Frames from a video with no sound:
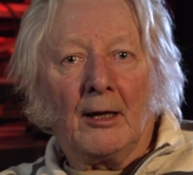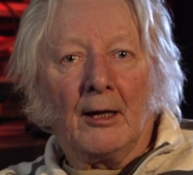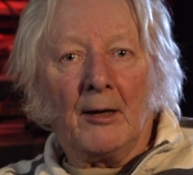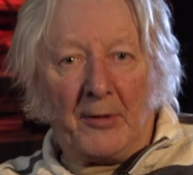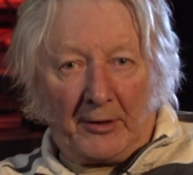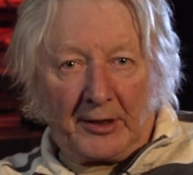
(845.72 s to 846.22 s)

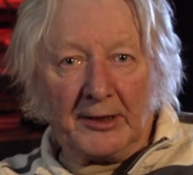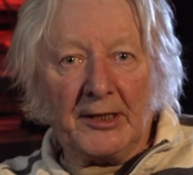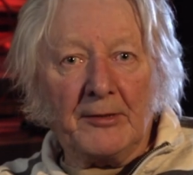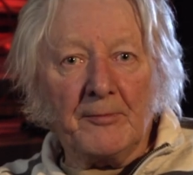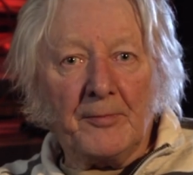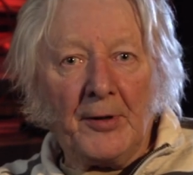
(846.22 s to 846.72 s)
America
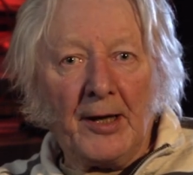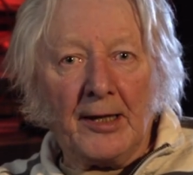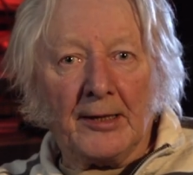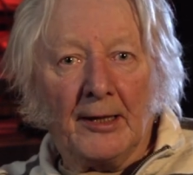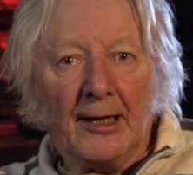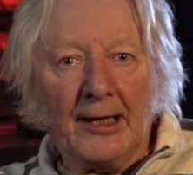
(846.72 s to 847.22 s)
didn't
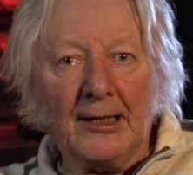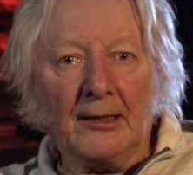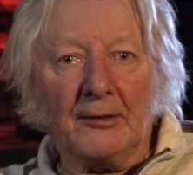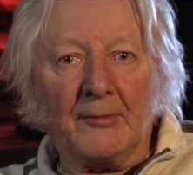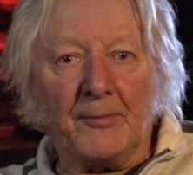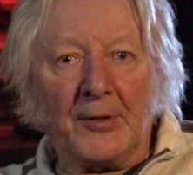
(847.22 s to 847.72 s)
pay.
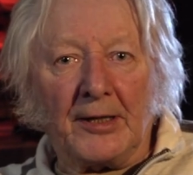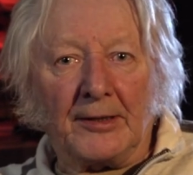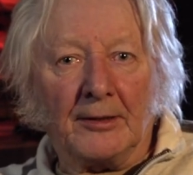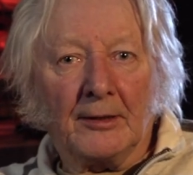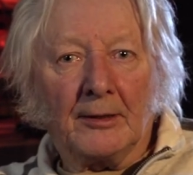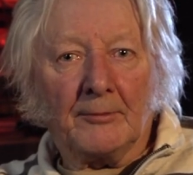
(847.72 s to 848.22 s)
England
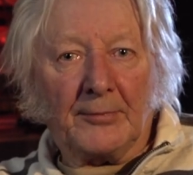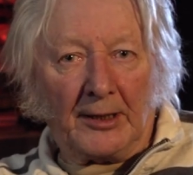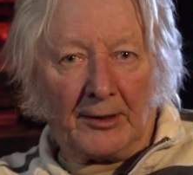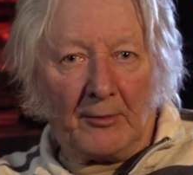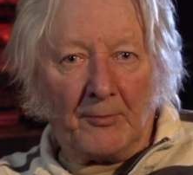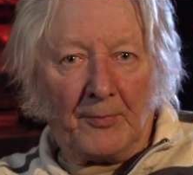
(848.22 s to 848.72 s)
bid.
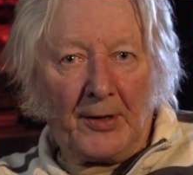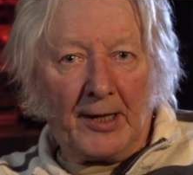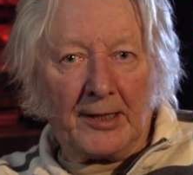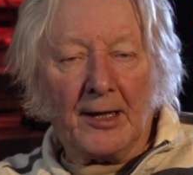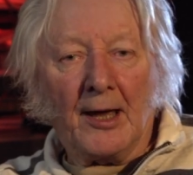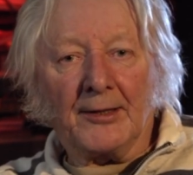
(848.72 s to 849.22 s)
They don't
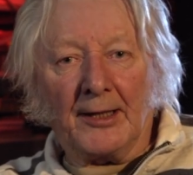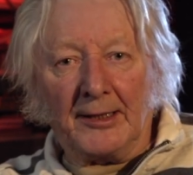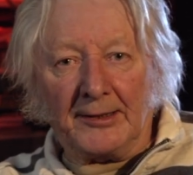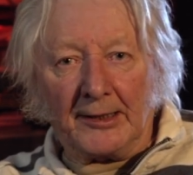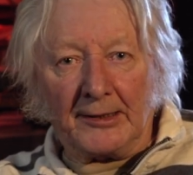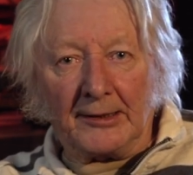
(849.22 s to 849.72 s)
pay. They
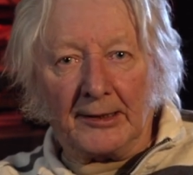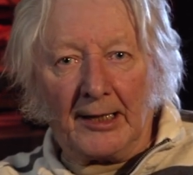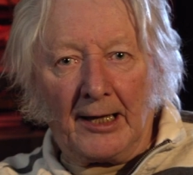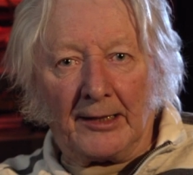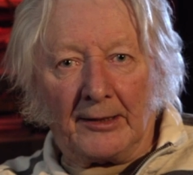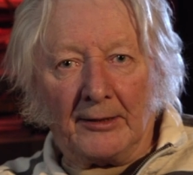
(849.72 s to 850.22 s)
didn't
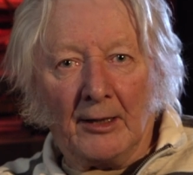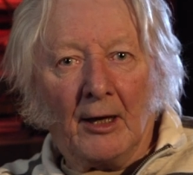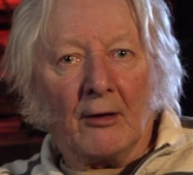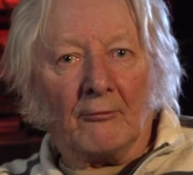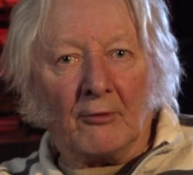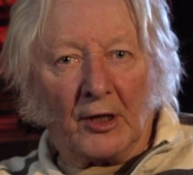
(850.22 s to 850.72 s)
get it.
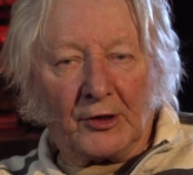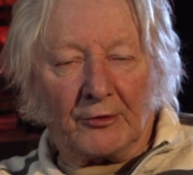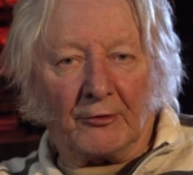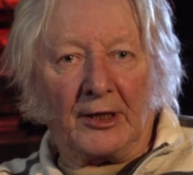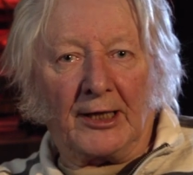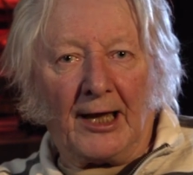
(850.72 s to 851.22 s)

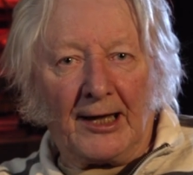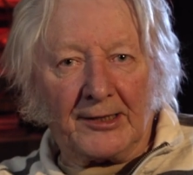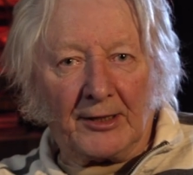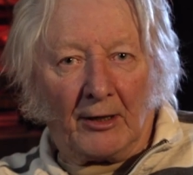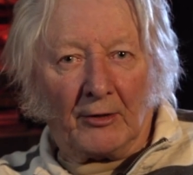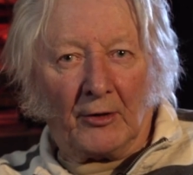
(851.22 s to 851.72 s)
Russia and
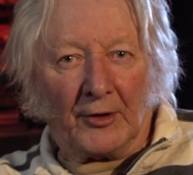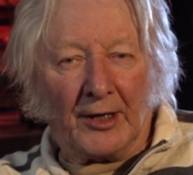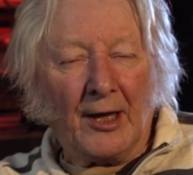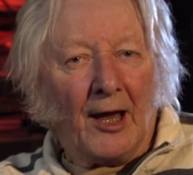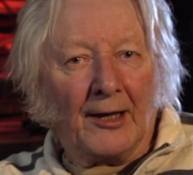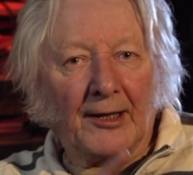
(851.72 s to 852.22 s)
Qatar got it.
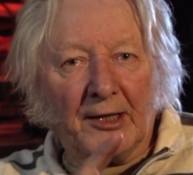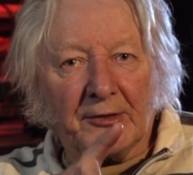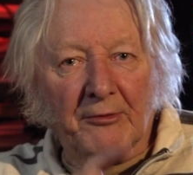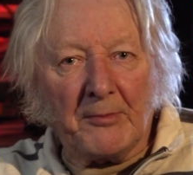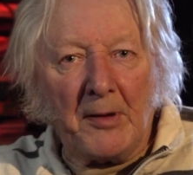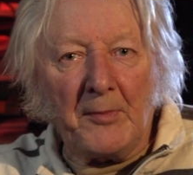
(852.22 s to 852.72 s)
And
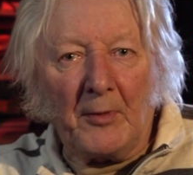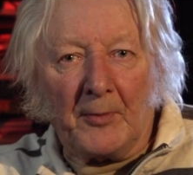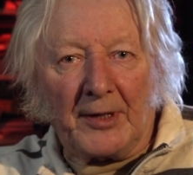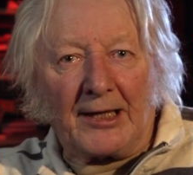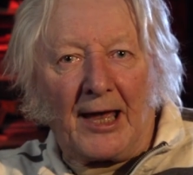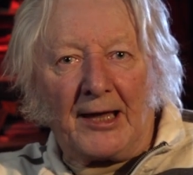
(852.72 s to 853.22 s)
let's remember
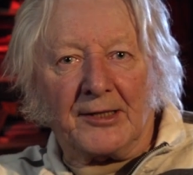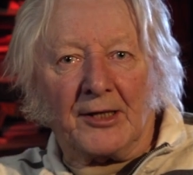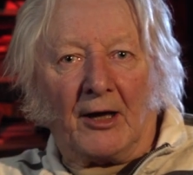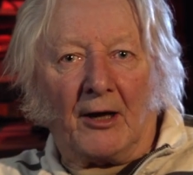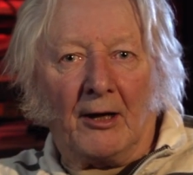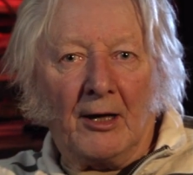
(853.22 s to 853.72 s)
with
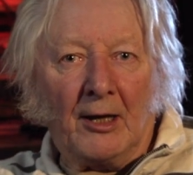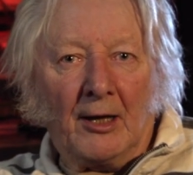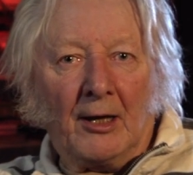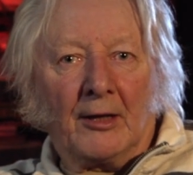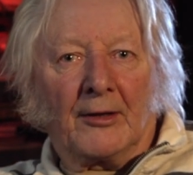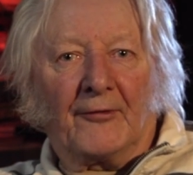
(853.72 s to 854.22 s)
Qatar,
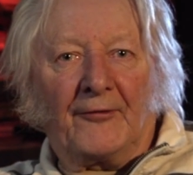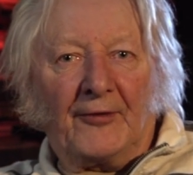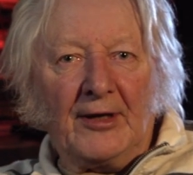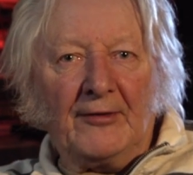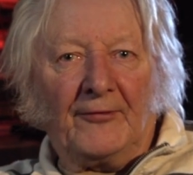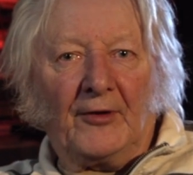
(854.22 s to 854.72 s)
the
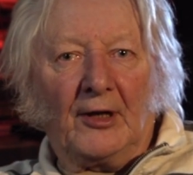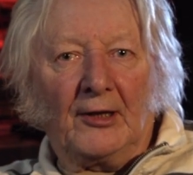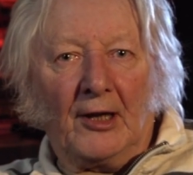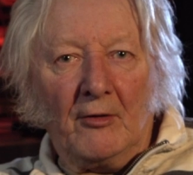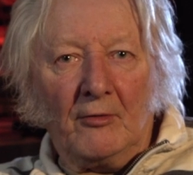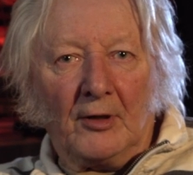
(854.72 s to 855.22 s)
FIFA
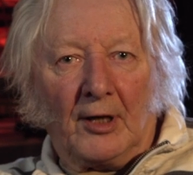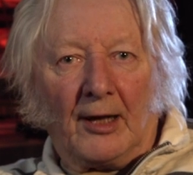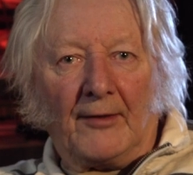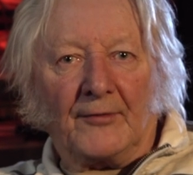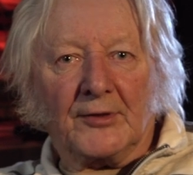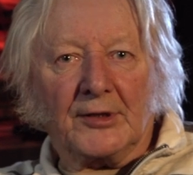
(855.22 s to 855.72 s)

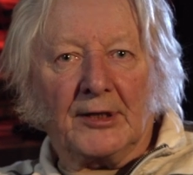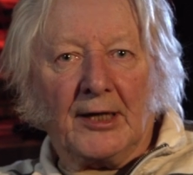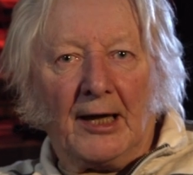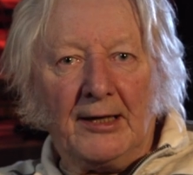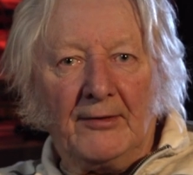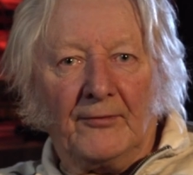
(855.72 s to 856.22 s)
lowlifes
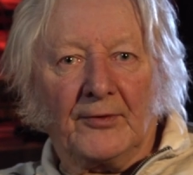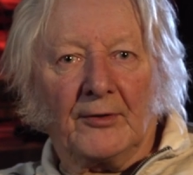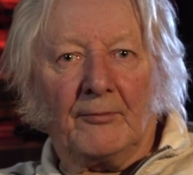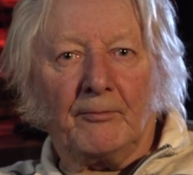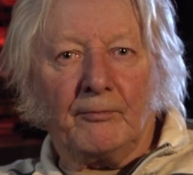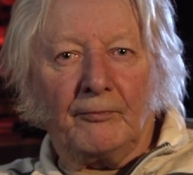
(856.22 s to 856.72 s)
gave
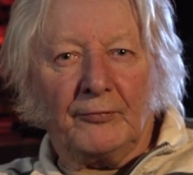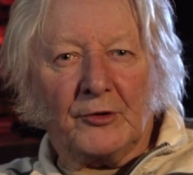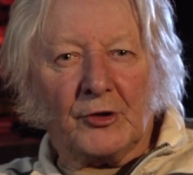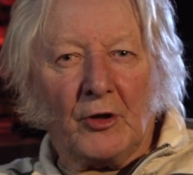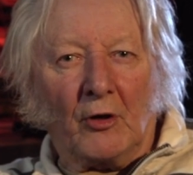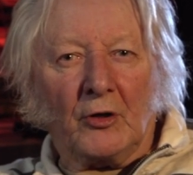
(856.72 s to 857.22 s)
the
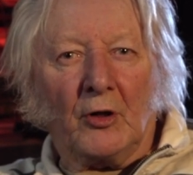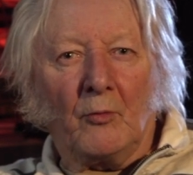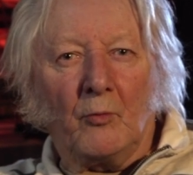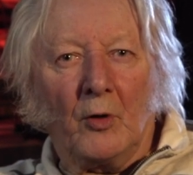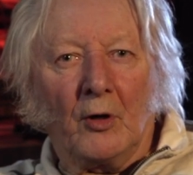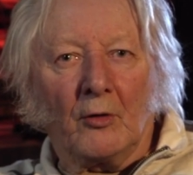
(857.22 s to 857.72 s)
Soccer
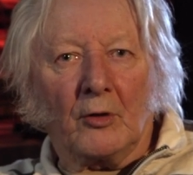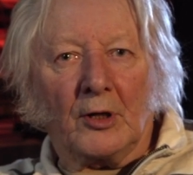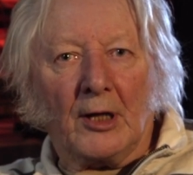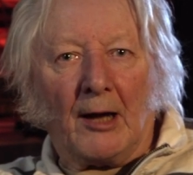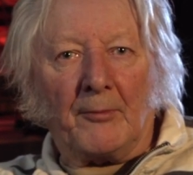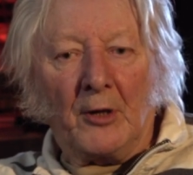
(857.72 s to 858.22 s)
World
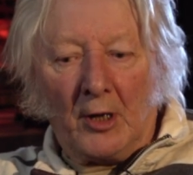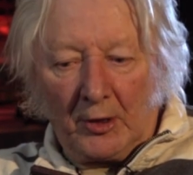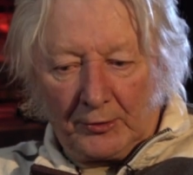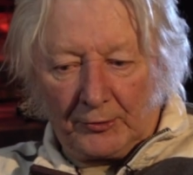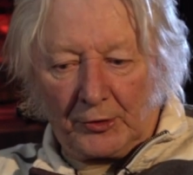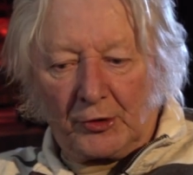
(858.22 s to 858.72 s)
Cup
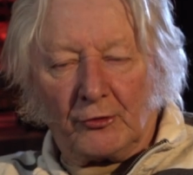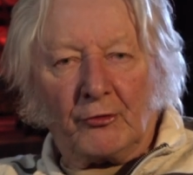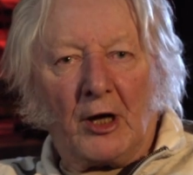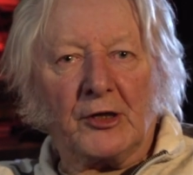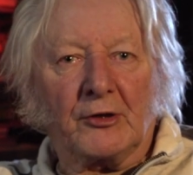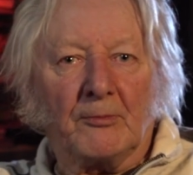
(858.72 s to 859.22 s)
to a
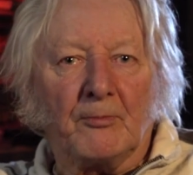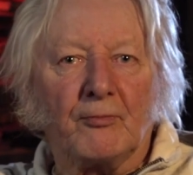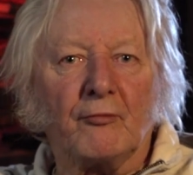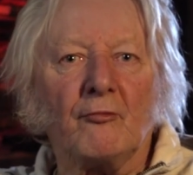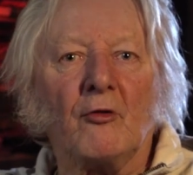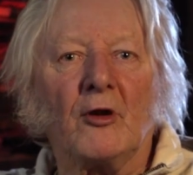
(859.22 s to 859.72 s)
stretch of
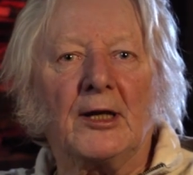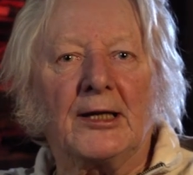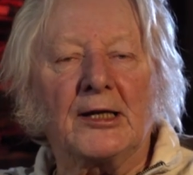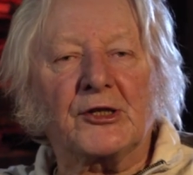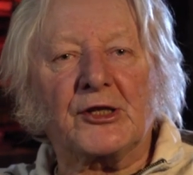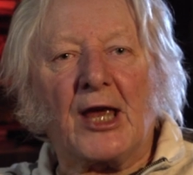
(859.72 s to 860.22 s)

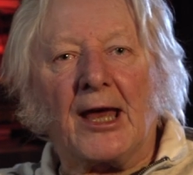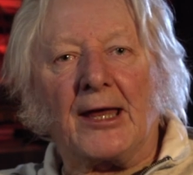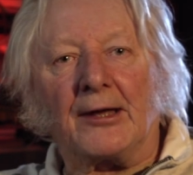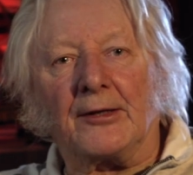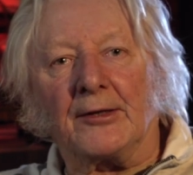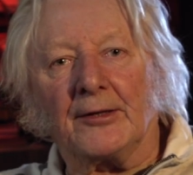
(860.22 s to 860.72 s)
broiling
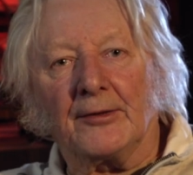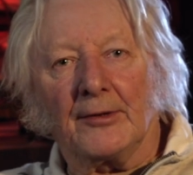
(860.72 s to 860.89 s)
sand.